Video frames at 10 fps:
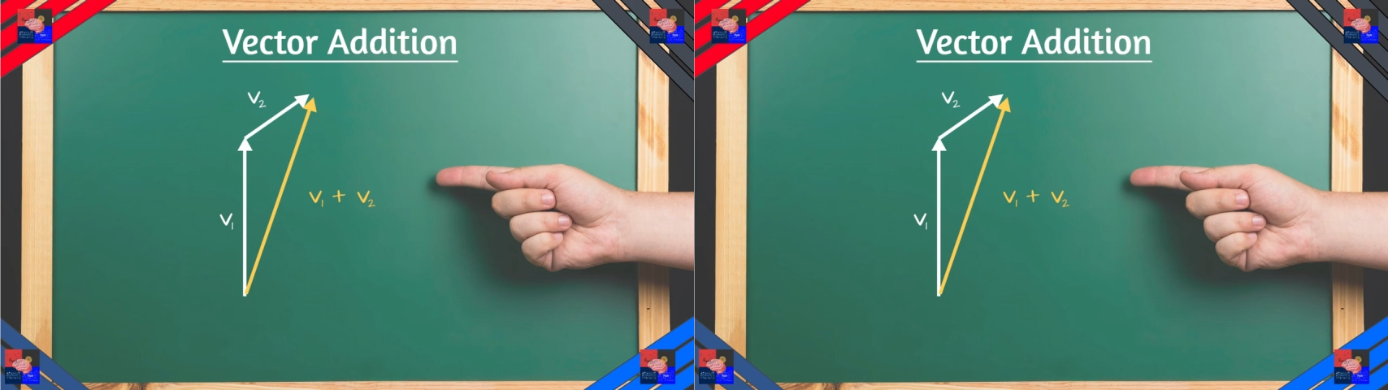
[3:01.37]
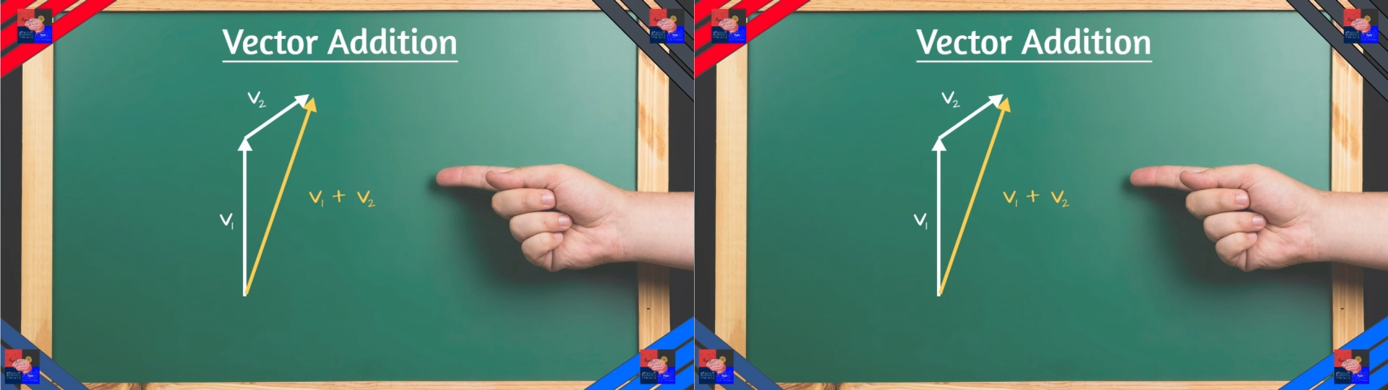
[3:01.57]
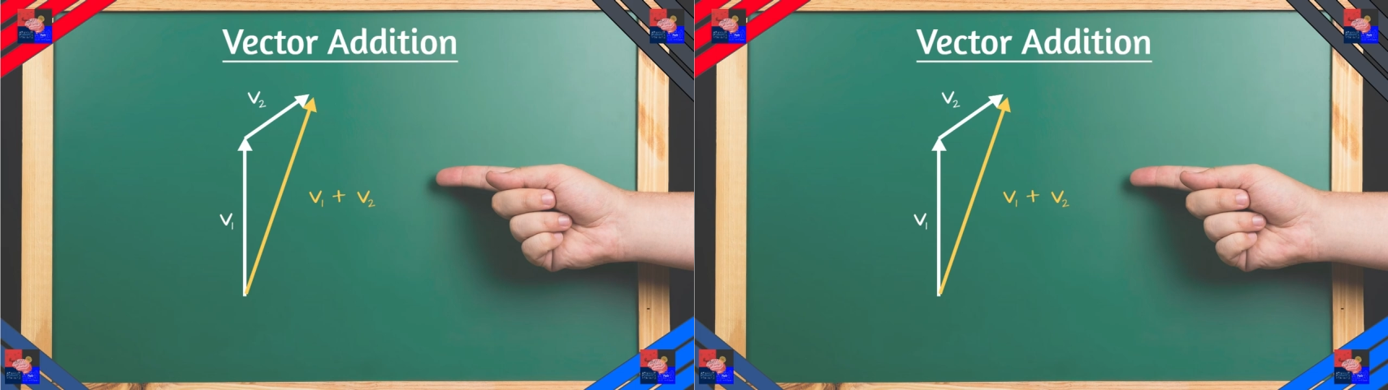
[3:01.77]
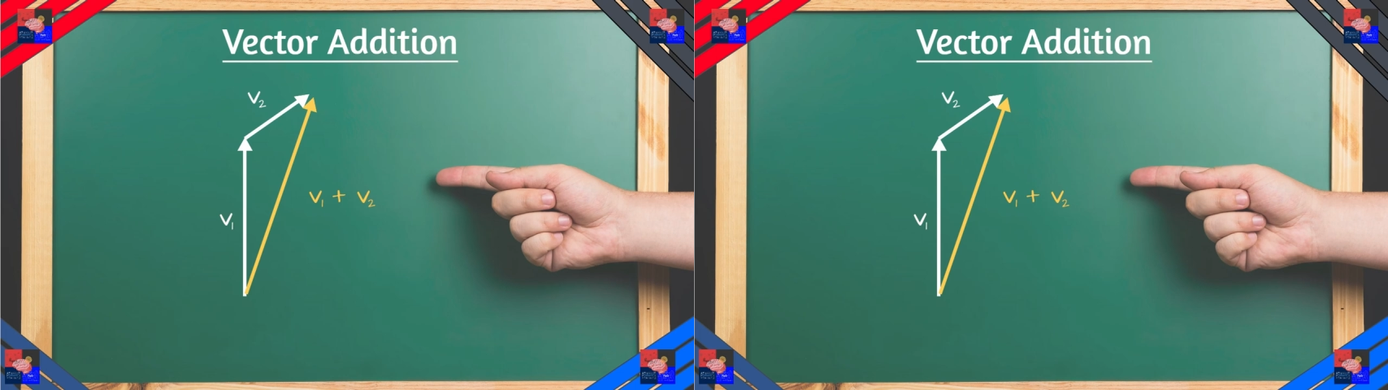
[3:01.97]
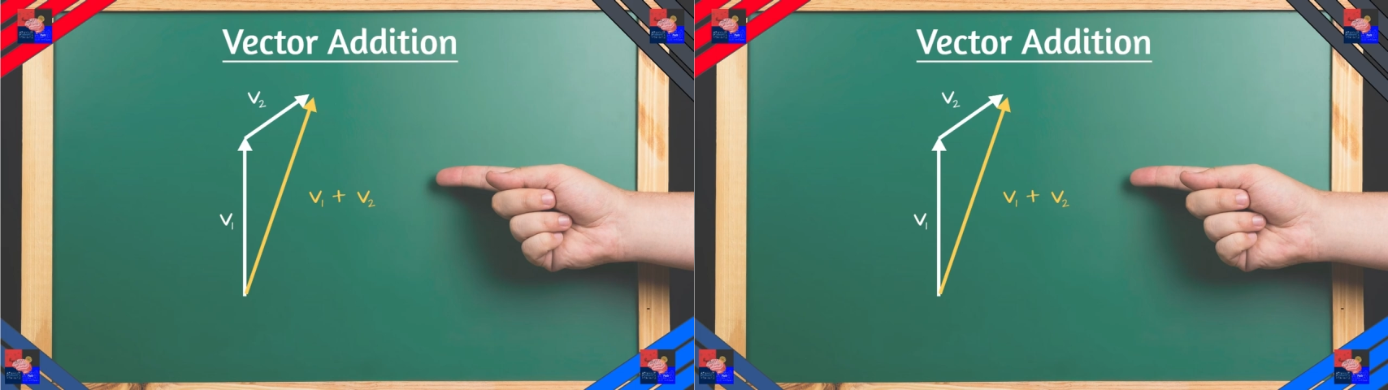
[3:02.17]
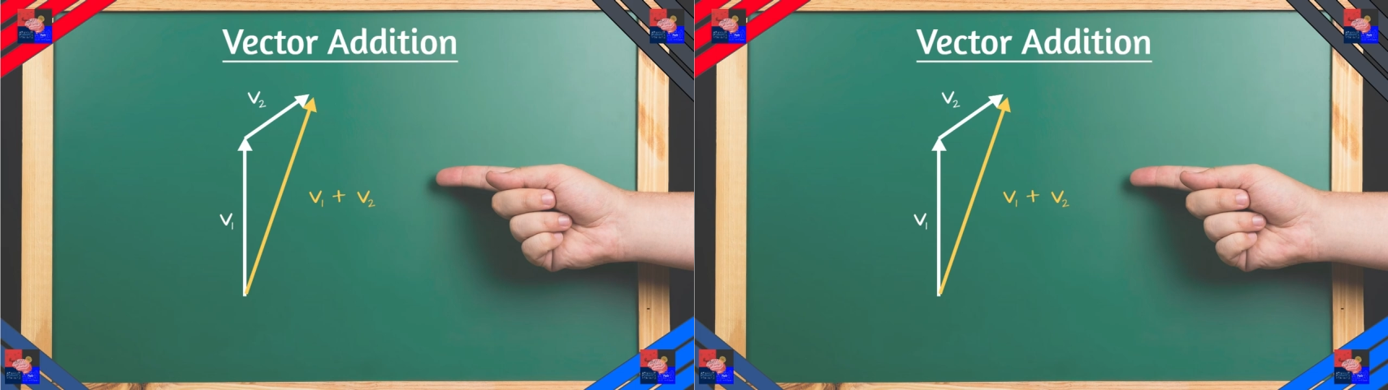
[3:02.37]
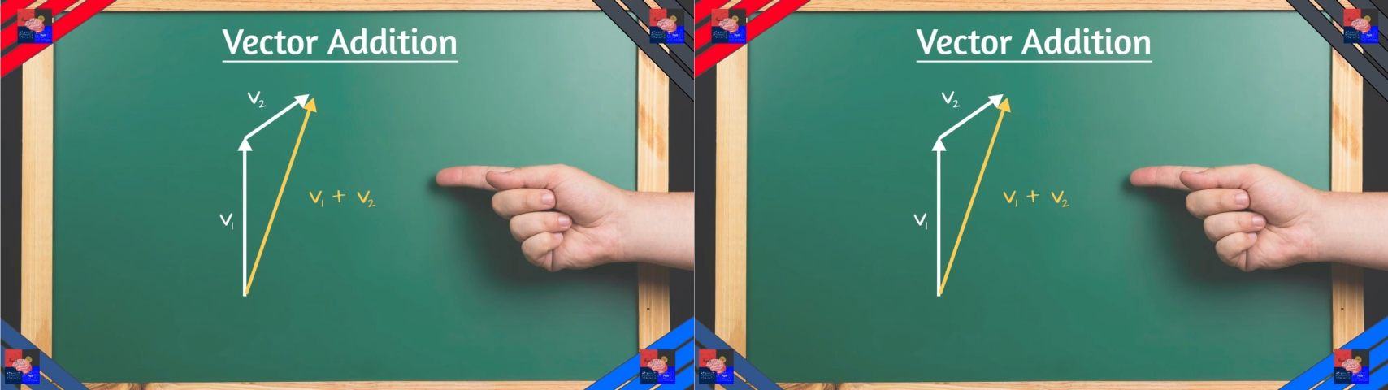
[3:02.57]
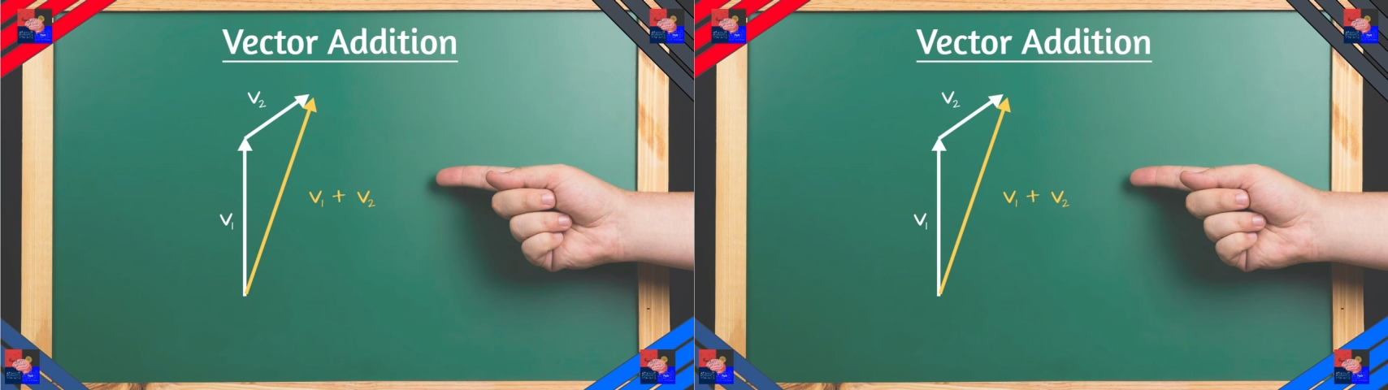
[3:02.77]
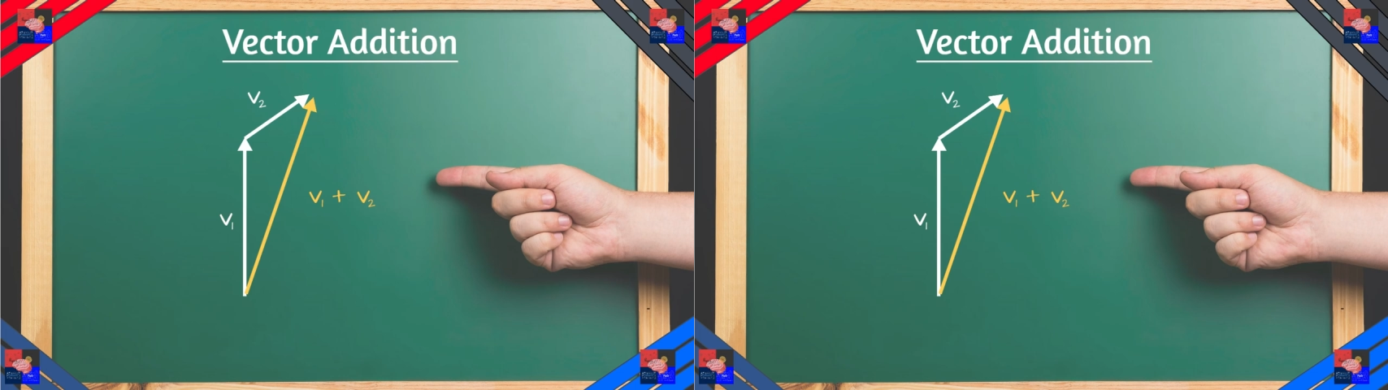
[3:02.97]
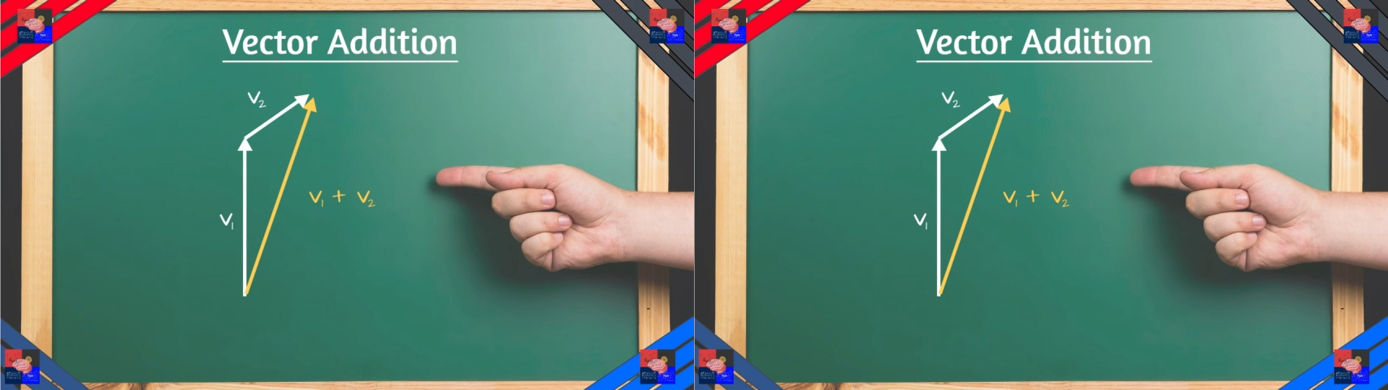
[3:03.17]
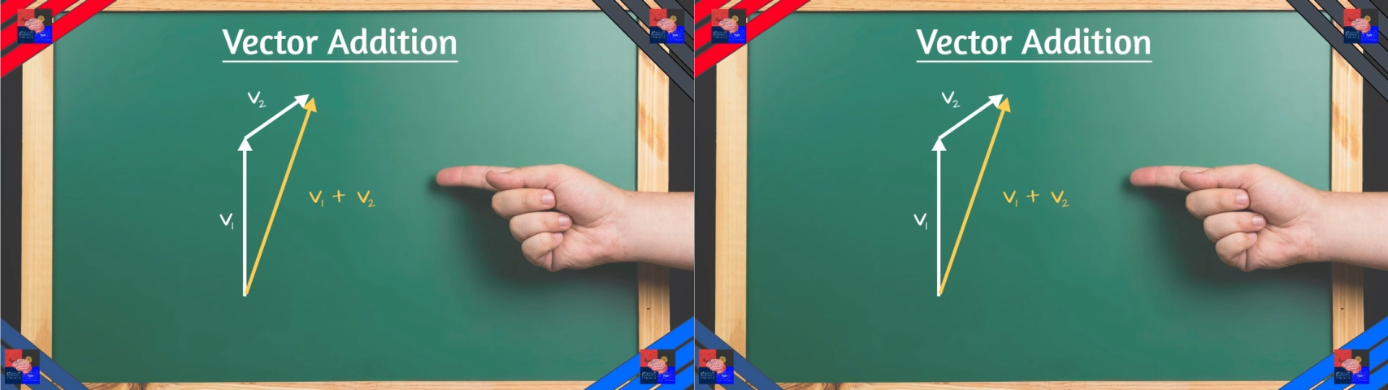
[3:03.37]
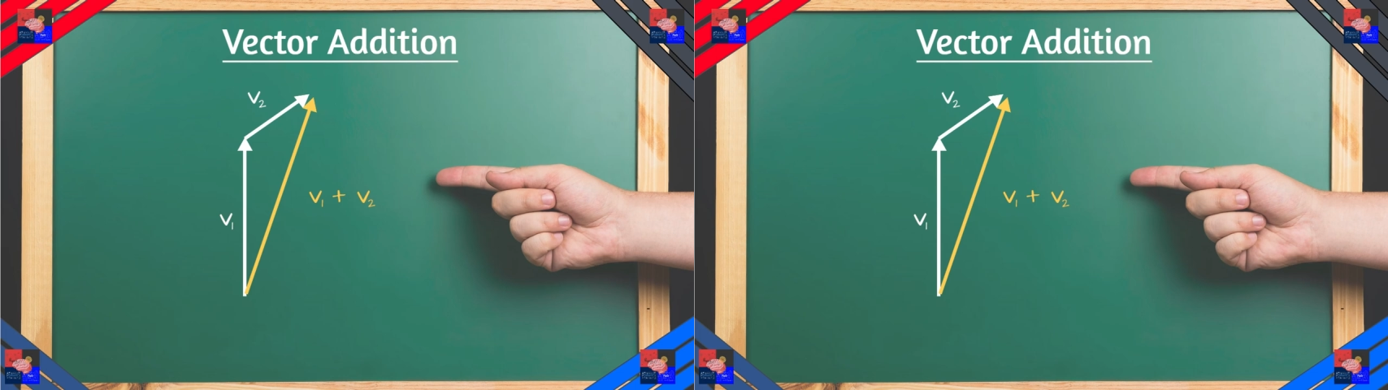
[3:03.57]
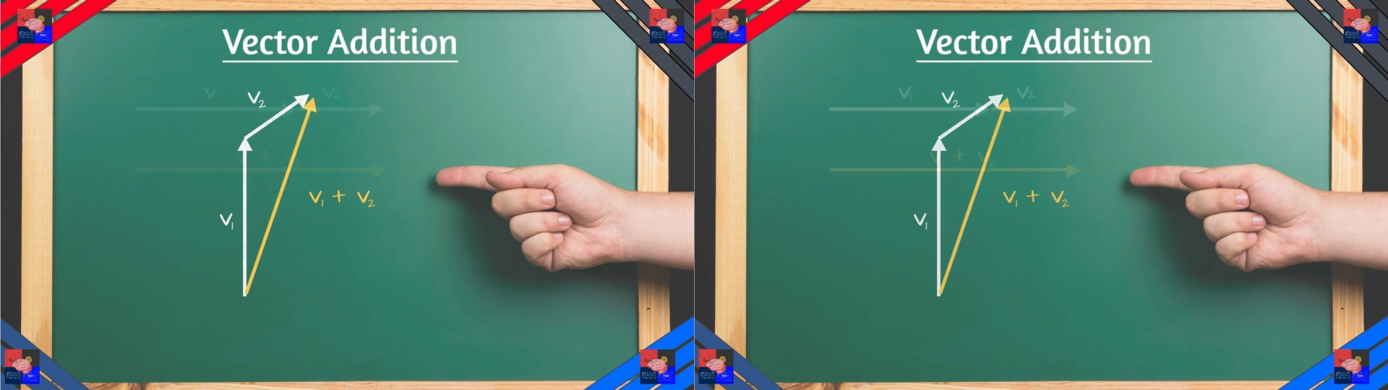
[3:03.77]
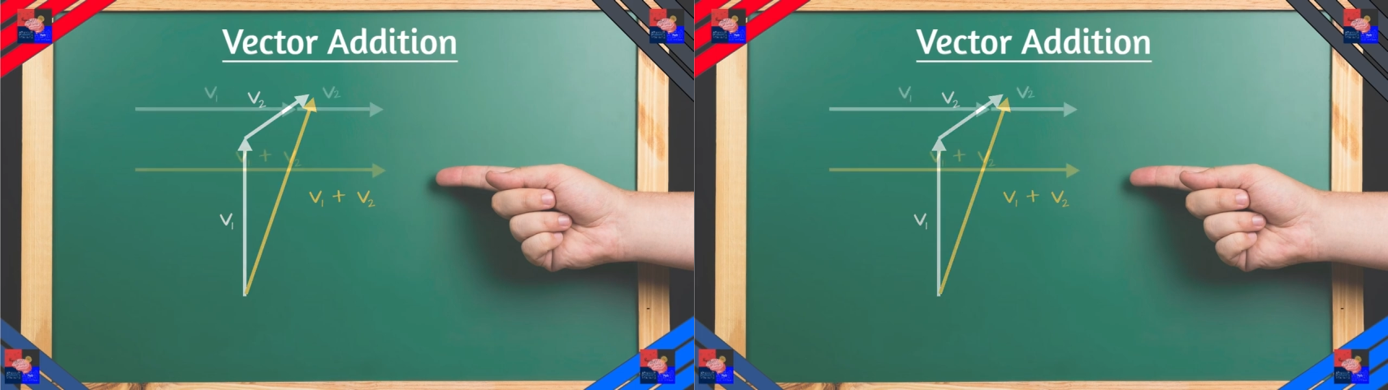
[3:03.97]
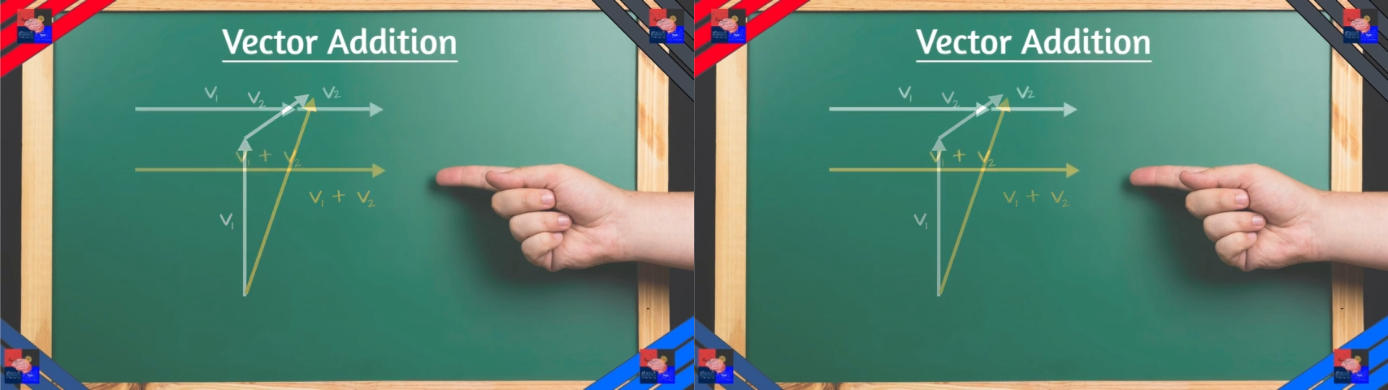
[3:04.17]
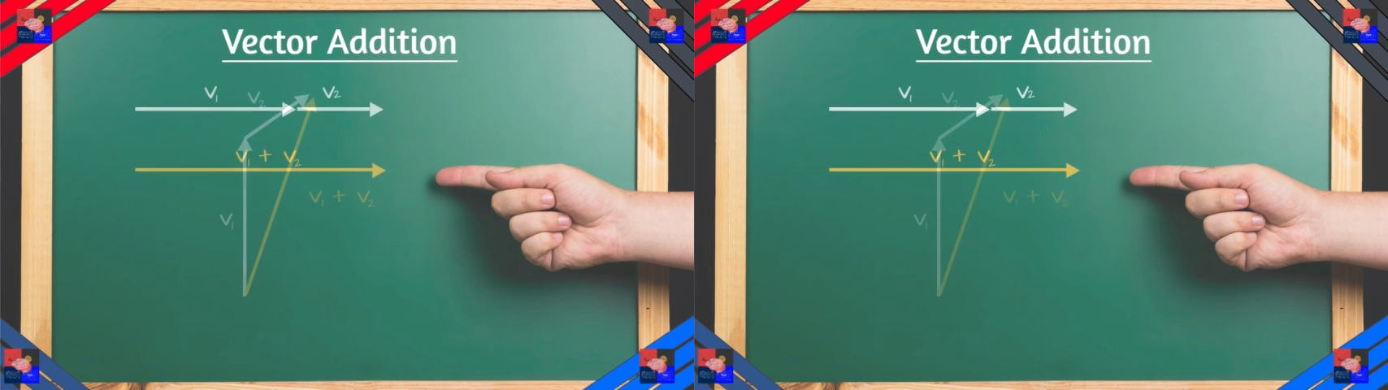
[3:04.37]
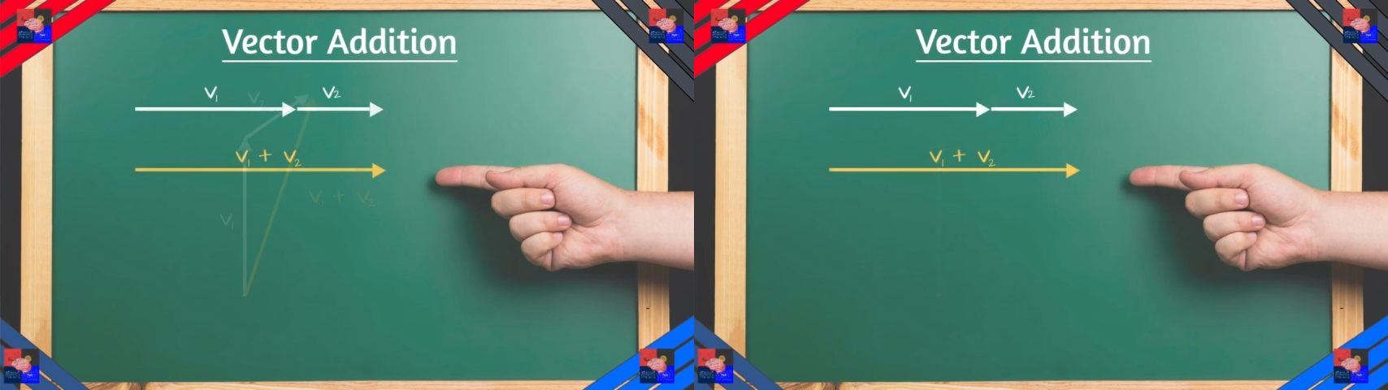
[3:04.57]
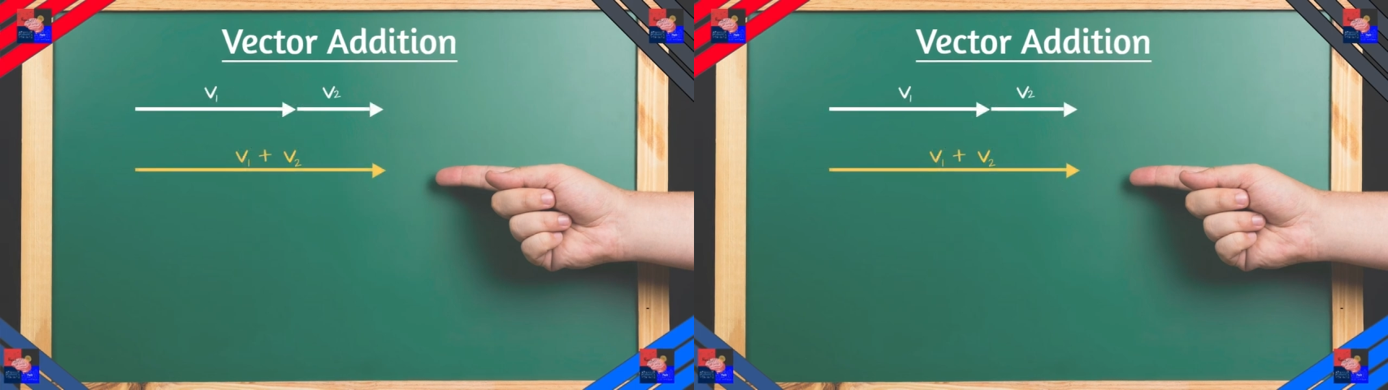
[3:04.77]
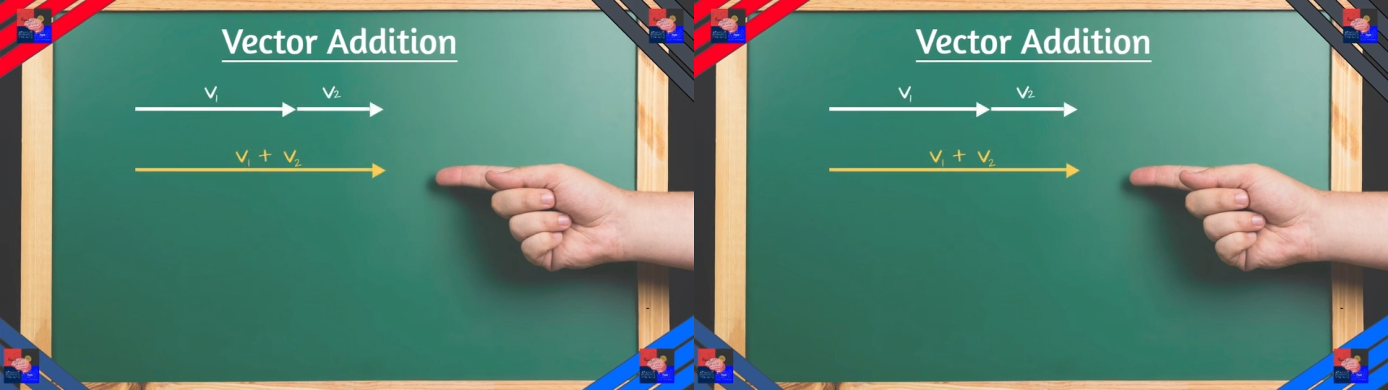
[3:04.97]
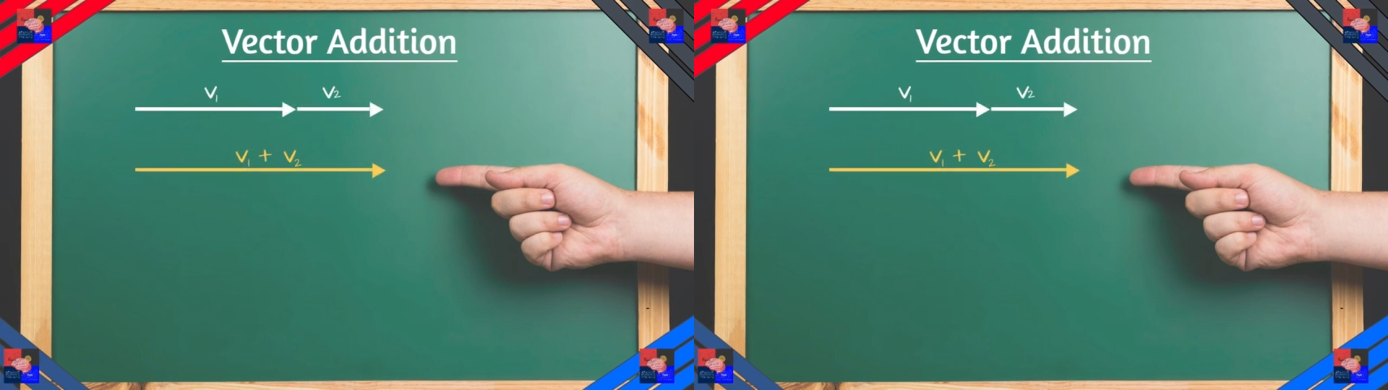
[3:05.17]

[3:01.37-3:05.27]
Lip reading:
Nobody's mouth can be seen.